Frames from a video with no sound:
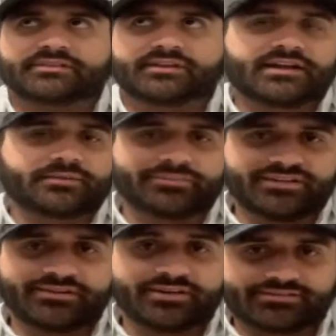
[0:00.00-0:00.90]
kind of be
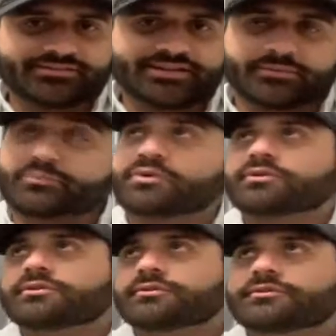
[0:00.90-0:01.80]
that second
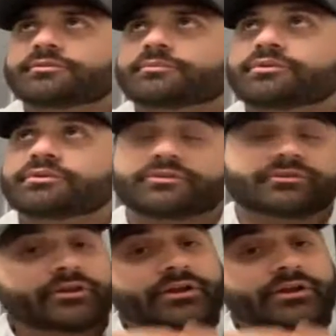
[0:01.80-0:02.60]
puller, third puller